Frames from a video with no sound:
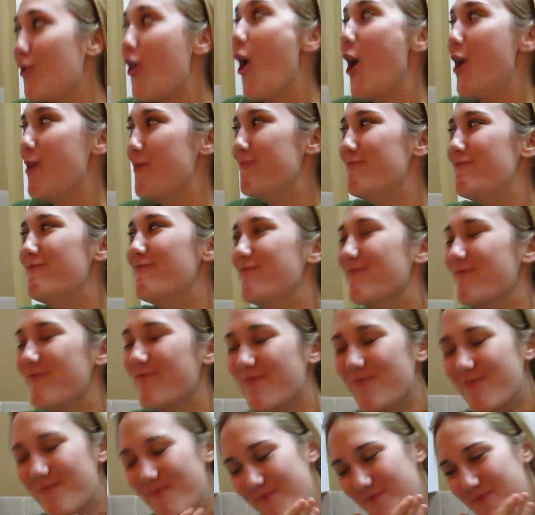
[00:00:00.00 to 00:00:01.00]
That's
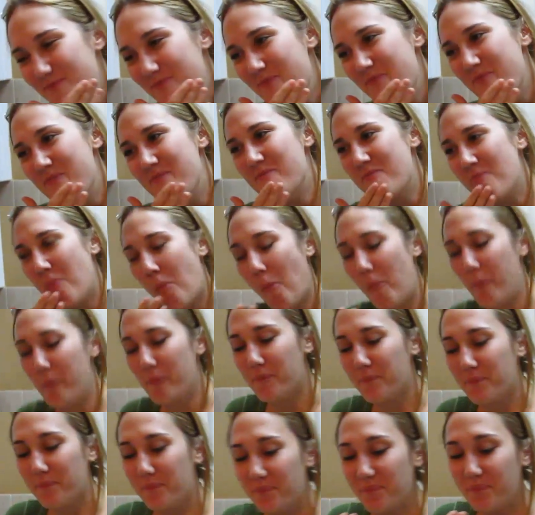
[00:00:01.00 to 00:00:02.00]
good. That's the
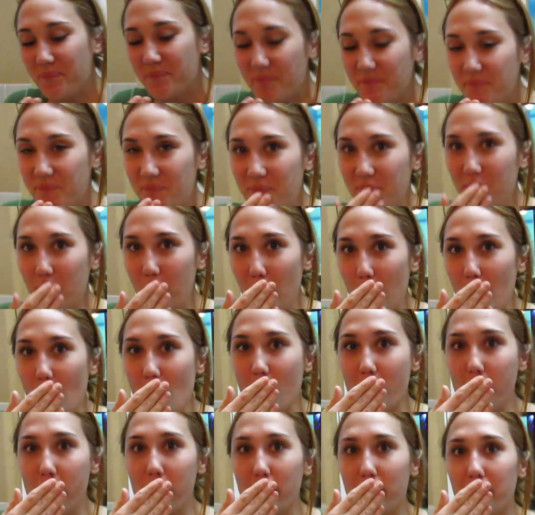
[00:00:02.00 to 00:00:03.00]
first time you try
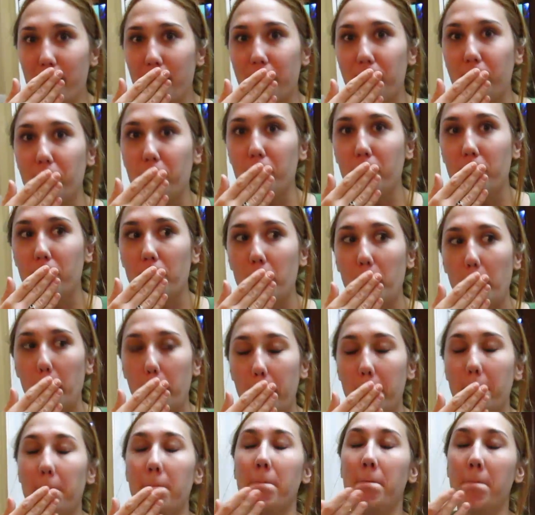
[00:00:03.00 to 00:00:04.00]
the cookies and cream?
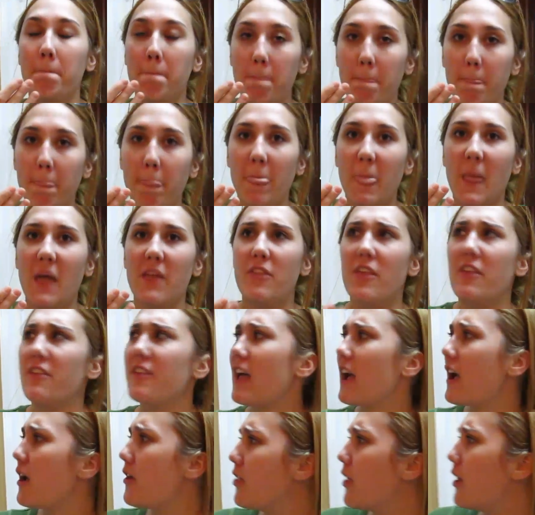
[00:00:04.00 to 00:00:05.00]
Yeah. Mm-hmm. The,
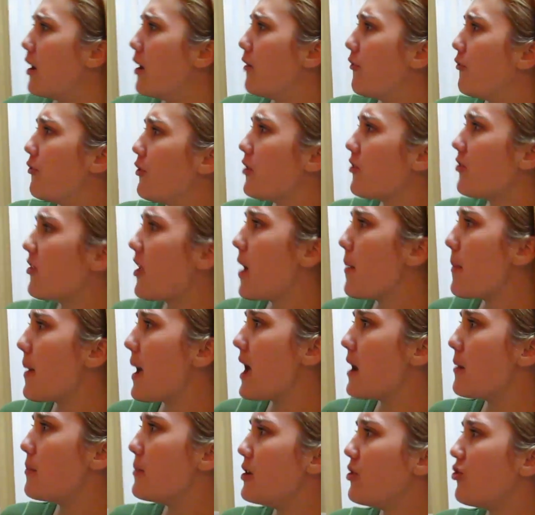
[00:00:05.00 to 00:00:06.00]
the first time
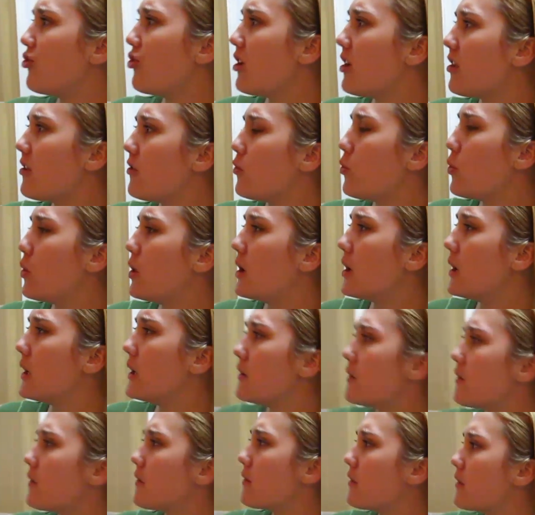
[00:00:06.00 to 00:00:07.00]
I had Misha's
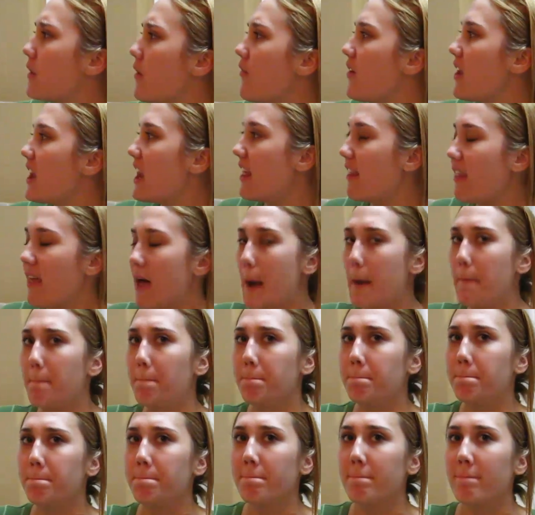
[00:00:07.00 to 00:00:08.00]
was the vanilla.
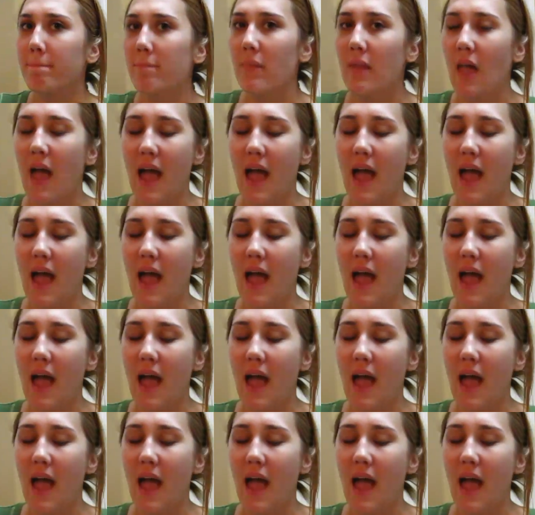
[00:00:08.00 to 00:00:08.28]
Yes.